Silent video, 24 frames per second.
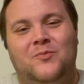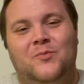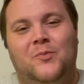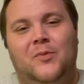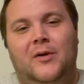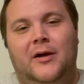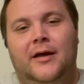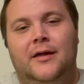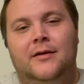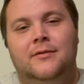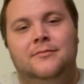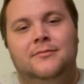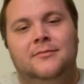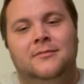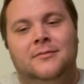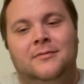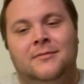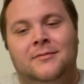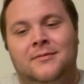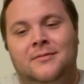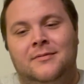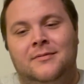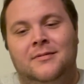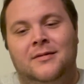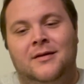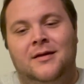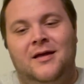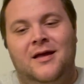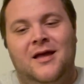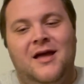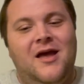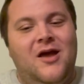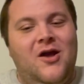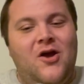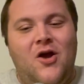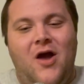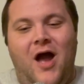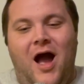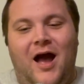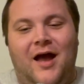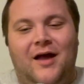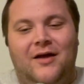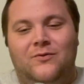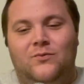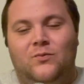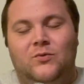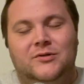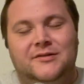But
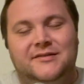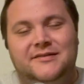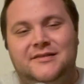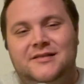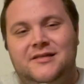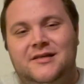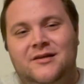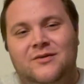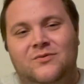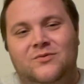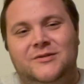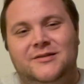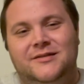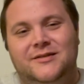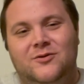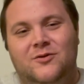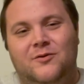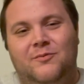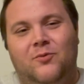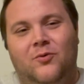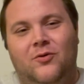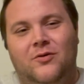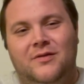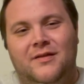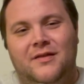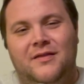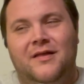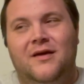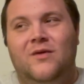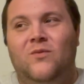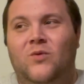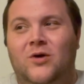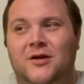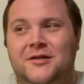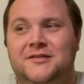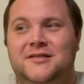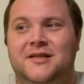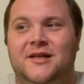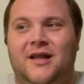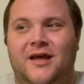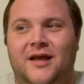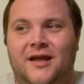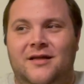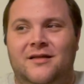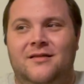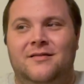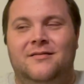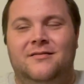we'll see with Portland. They won
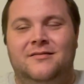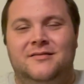tonight.